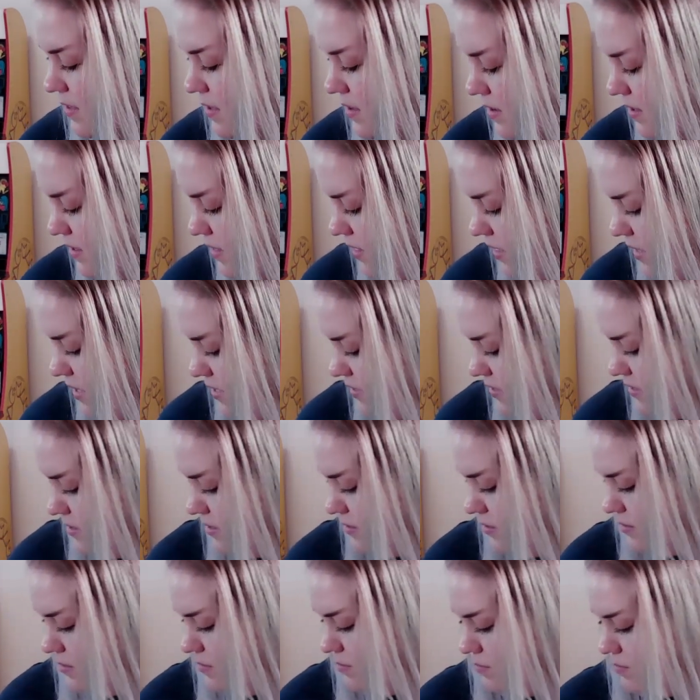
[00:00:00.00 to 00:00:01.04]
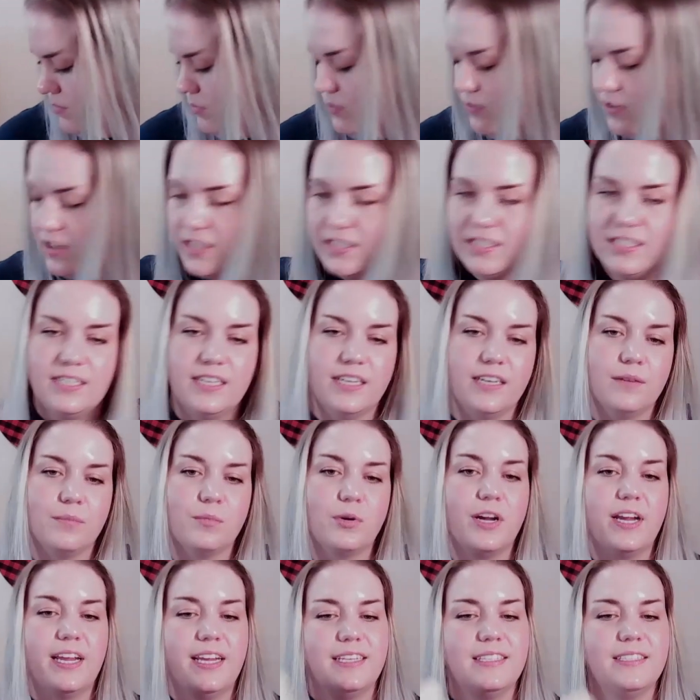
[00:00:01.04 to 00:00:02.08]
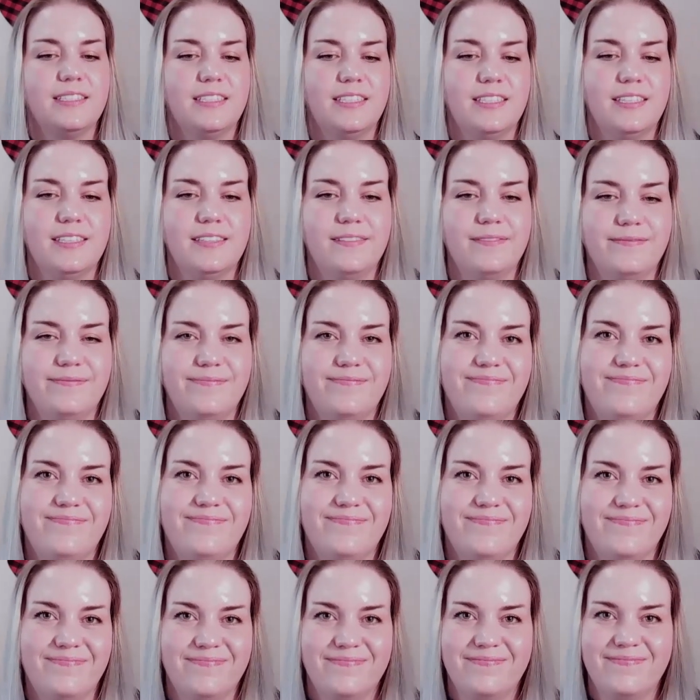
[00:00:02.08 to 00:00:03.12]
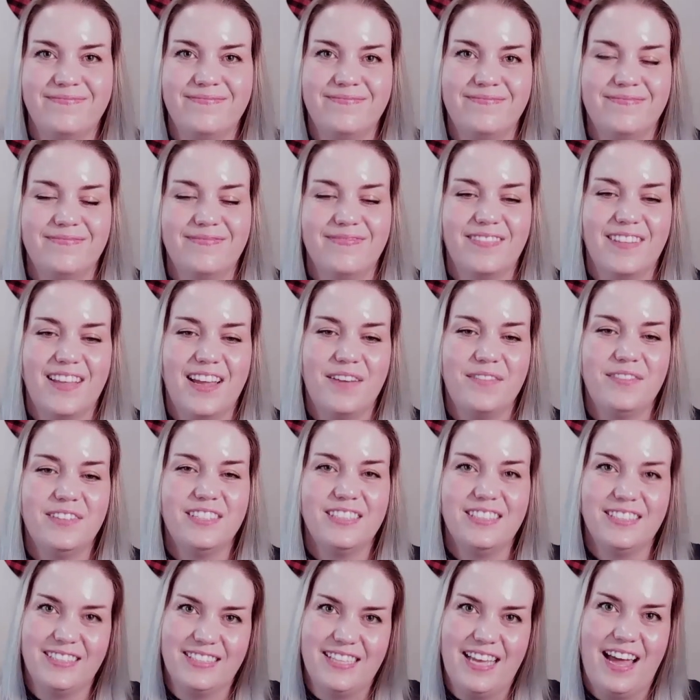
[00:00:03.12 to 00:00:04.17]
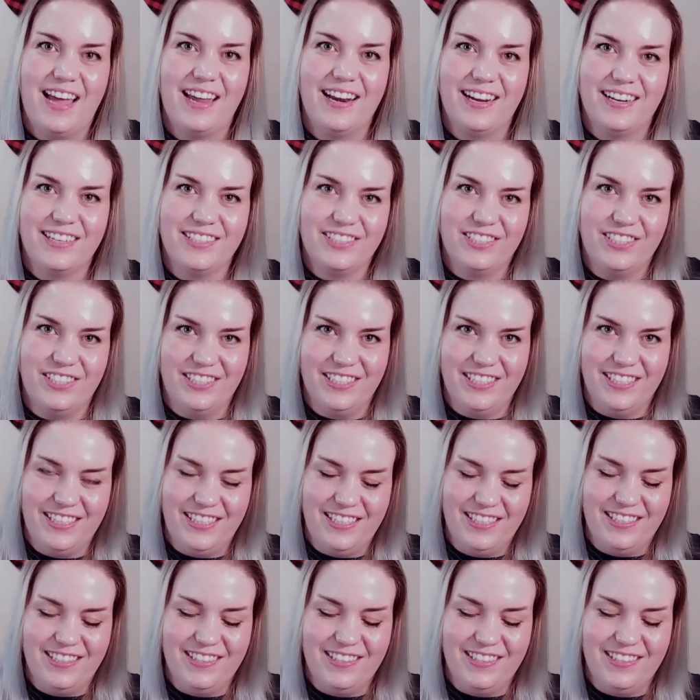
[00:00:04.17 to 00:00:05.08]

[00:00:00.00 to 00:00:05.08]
Let's move on to day number 18. I'm a little sad, actually.